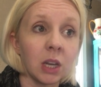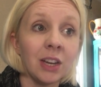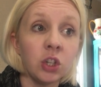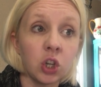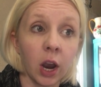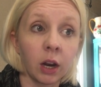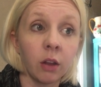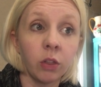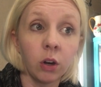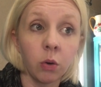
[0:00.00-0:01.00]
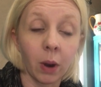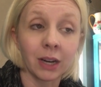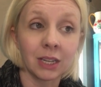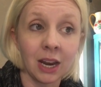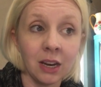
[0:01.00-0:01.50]
and check the
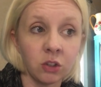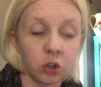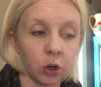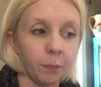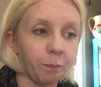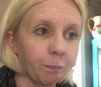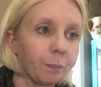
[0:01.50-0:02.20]
correct answer.